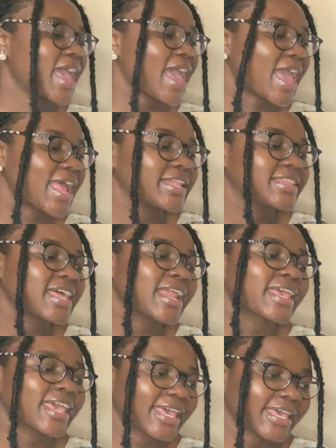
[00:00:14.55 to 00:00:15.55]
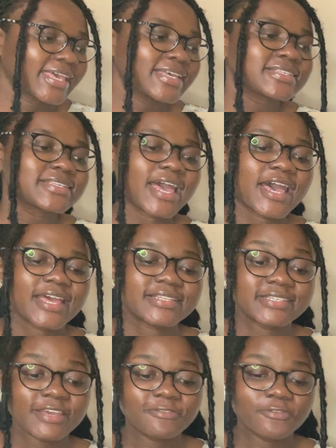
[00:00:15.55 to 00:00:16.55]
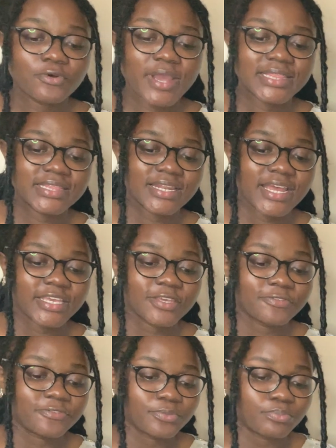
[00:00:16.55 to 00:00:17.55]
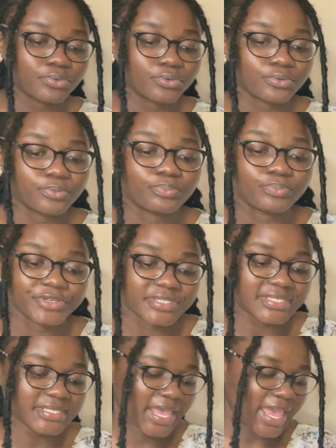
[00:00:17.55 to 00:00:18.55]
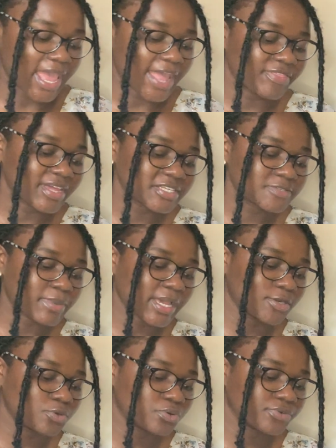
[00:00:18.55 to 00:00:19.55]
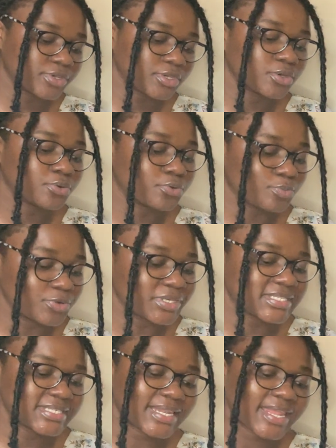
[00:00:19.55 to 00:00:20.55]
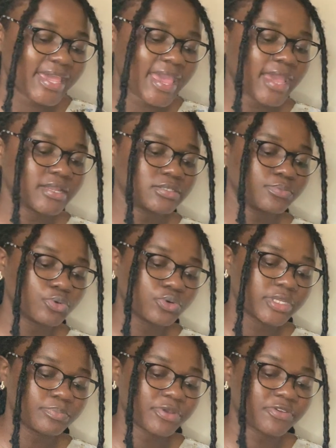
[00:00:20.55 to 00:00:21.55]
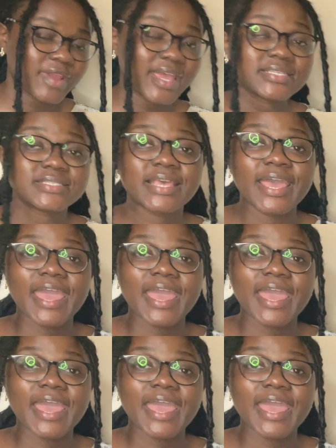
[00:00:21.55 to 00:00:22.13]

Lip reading: and that is Tefo and the Lucky Football Boots, and that is by Lori Kubitile and Moni Perez,